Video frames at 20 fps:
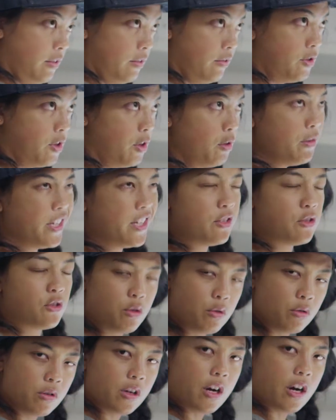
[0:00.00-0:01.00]
Don't get
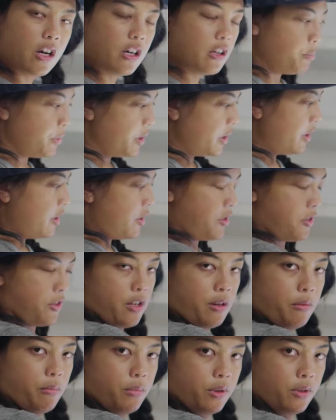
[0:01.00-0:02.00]
too caught up in these
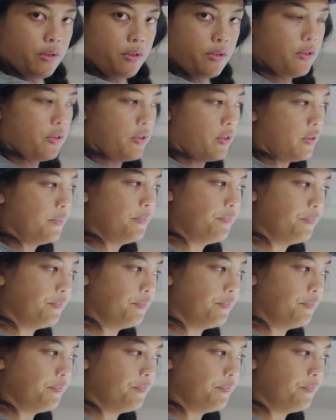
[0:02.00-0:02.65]
numbers.